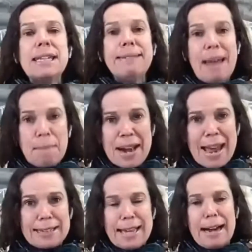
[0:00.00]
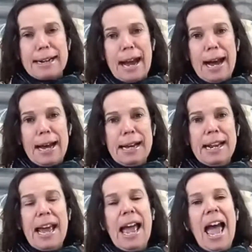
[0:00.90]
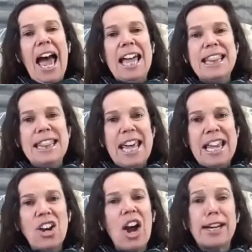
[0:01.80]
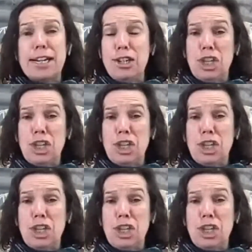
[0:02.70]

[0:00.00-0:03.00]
laminate that card, and then I can